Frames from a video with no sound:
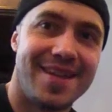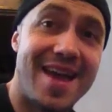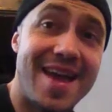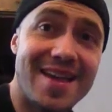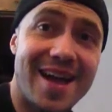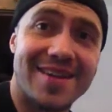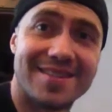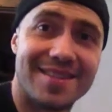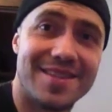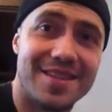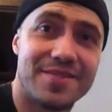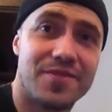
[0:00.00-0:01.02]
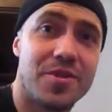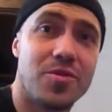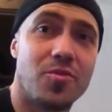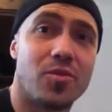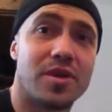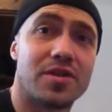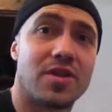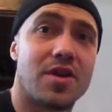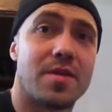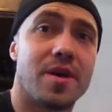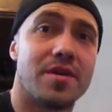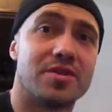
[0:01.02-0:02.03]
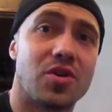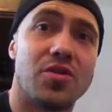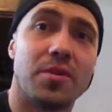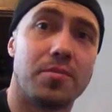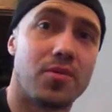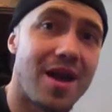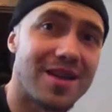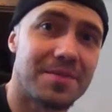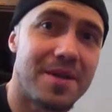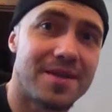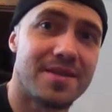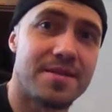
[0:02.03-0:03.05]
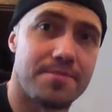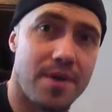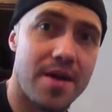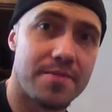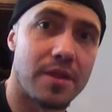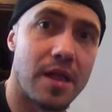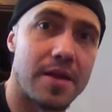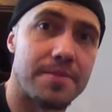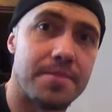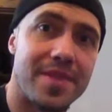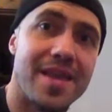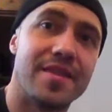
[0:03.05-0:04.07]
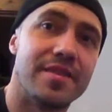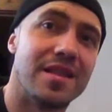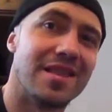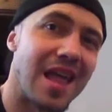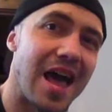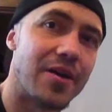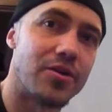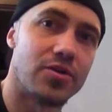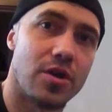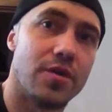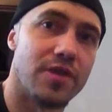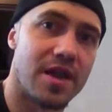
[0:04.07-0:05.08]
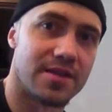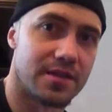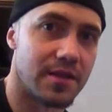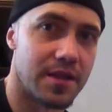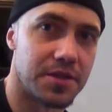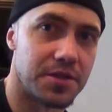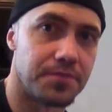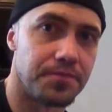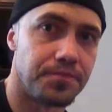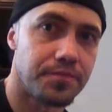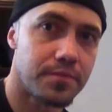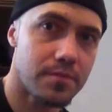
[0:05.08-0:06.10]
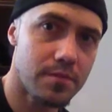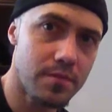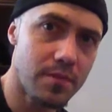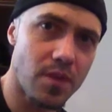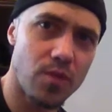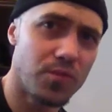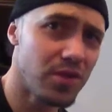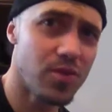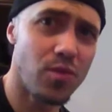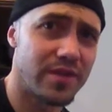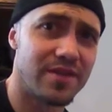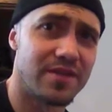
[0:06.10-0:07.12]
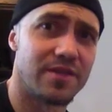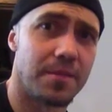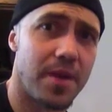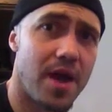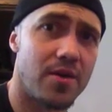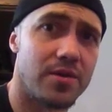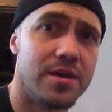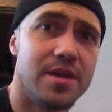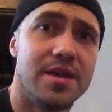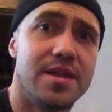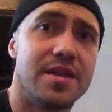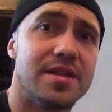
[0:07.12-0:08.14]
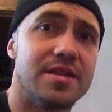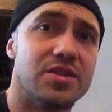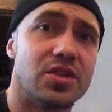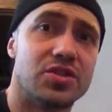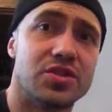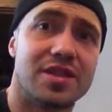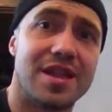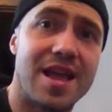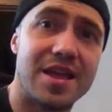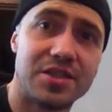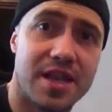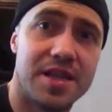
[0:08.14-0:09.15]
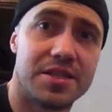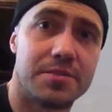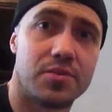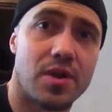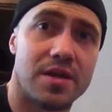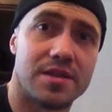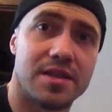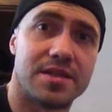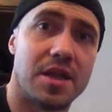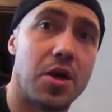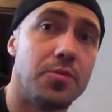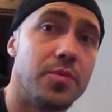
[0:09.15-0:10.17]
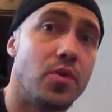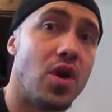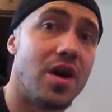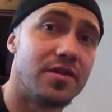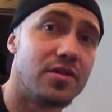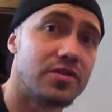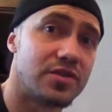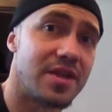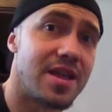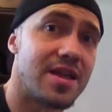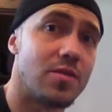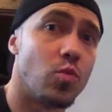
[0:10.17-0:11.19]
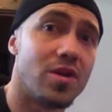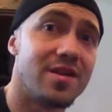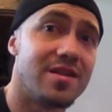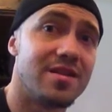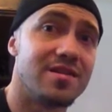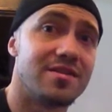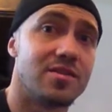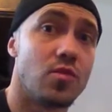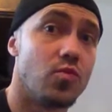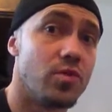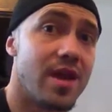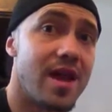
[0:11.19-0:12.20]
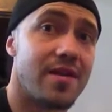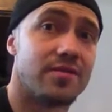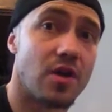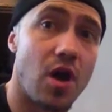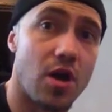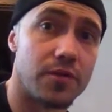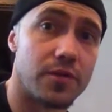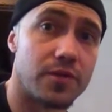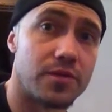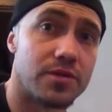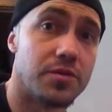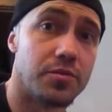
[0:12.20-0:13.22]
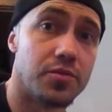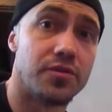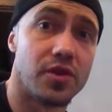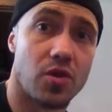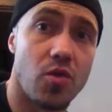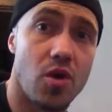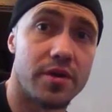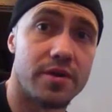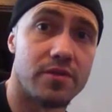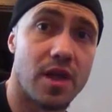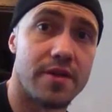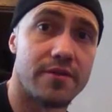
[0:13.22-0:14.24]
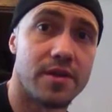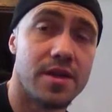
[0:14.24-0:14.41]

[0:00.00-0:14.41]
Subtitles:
Hey guys, in this video we're going to talk about is called the prospecting pipeline and the ladder of escalation. Really what this is about is just an education process to help people understand what it is we have to offer to improve their quality of life.